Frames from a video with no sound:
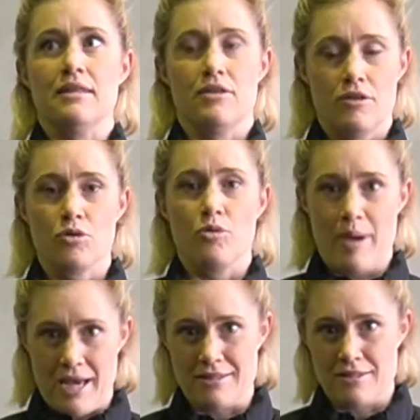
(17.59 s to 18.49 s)
the thought
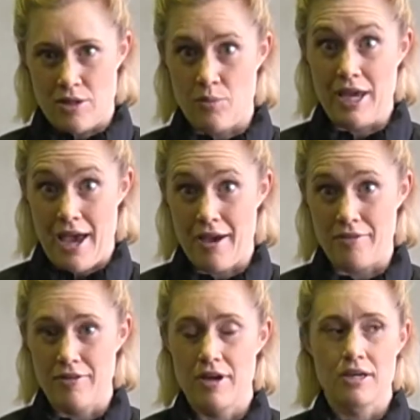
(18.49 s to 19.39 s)
patterns that we
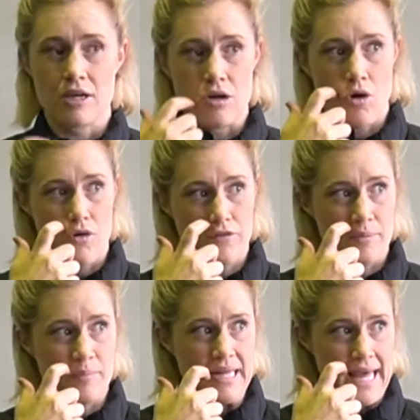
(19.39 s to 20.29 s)
have can
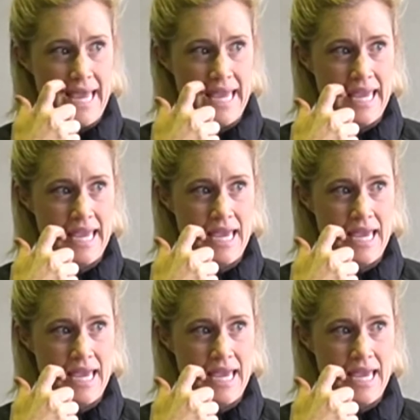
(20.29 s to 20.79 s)
often play